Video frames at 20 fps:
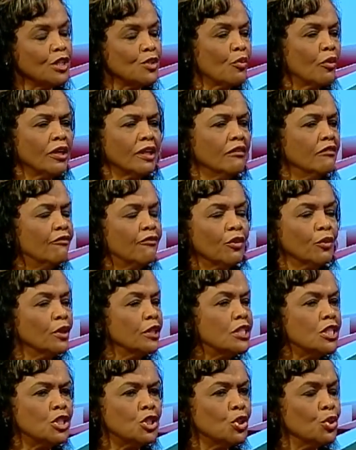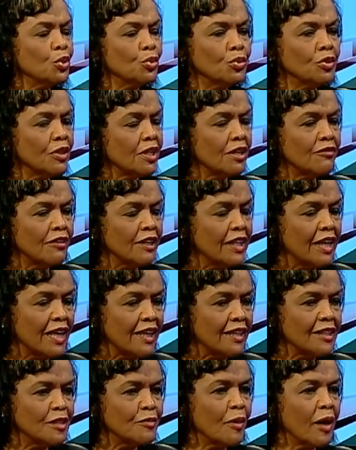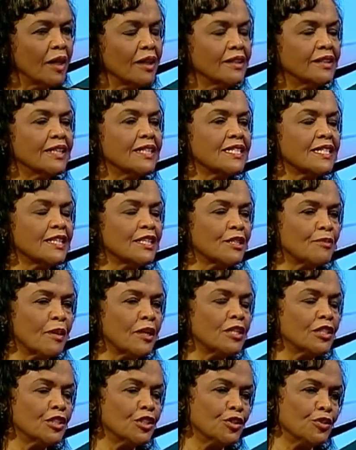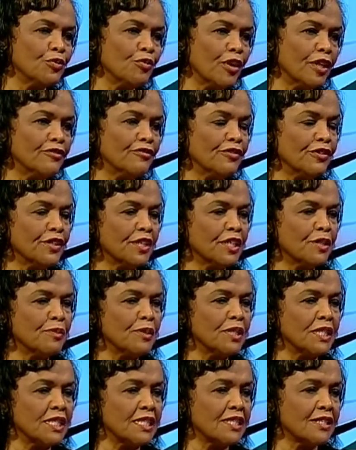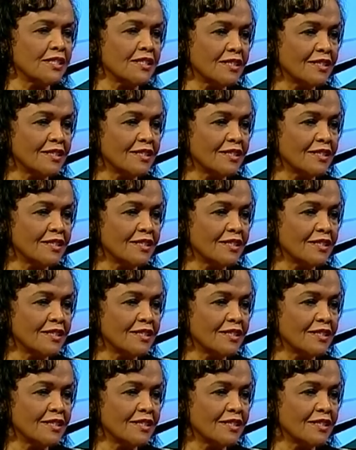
What influenced you to even get into politics and especially to run for this position?